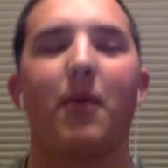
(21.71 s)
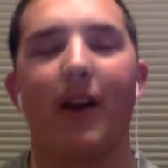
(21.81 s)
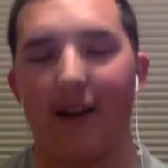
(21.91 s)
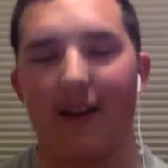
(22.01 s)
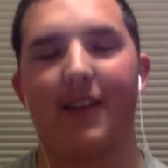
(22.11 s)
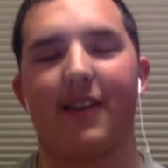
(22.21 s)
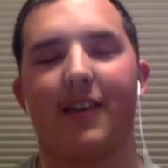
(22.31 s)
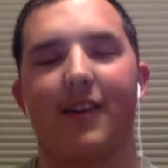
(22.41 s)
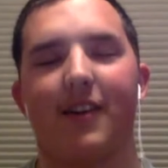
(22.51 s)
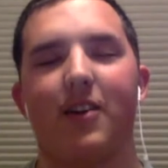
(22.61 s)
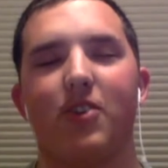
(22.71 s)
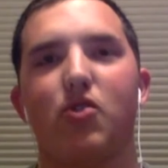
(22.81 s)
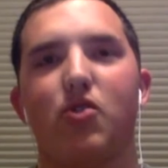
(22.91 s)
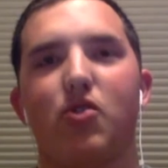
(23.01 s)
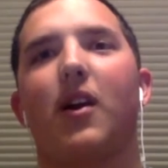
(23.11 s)
And
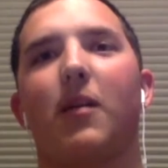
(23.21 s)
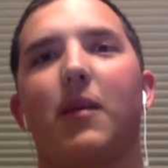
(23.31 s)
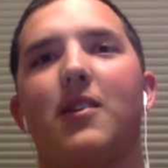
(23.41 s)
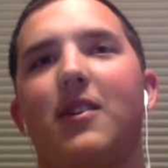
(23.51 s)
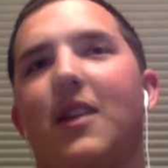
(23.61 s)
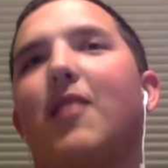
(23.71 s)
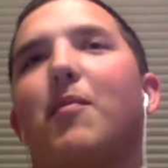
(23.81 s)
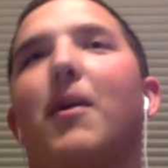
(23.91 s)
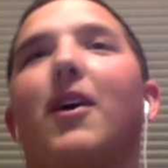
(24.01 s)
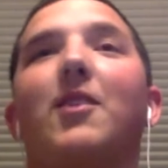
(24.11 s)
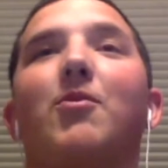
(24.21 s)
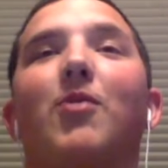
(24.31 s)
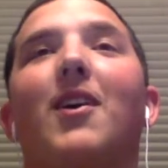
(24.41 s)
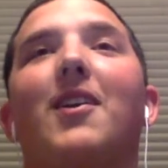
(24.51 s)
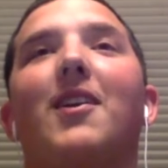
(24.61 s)
joining me today is my good
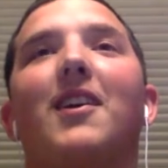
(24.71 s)
friend